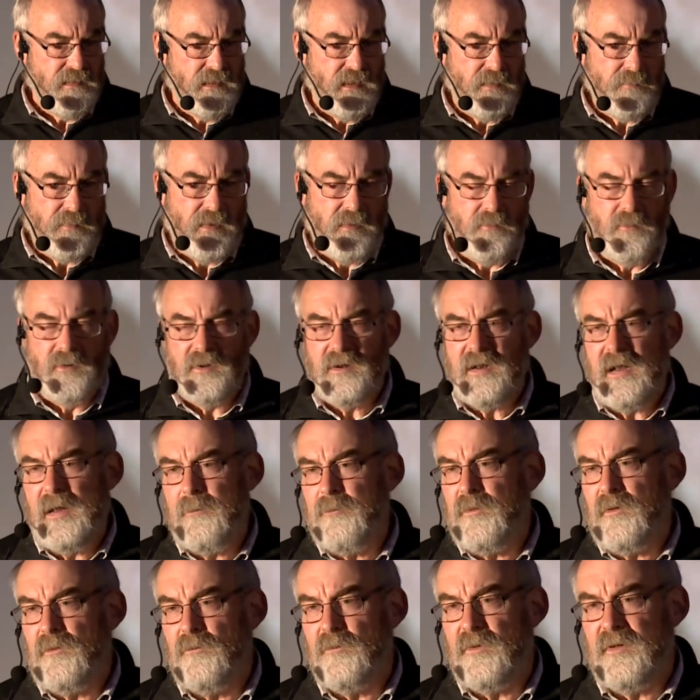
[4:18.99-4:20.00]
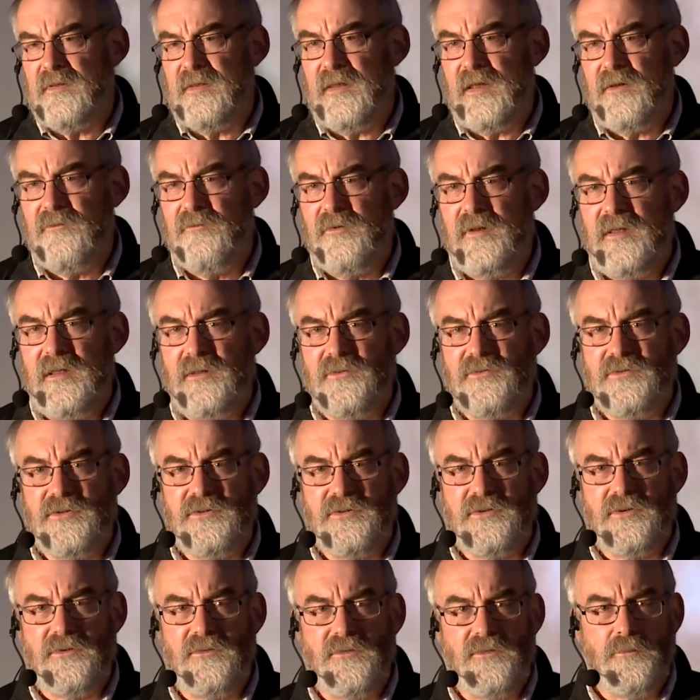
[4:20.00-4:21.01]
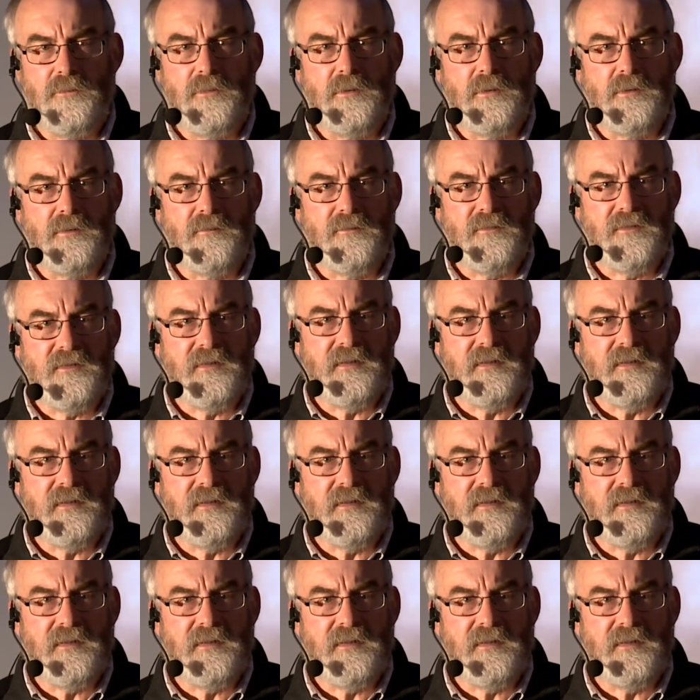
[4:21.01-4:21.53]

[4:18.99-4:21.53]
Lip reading: about what happened when they reintroduced wolves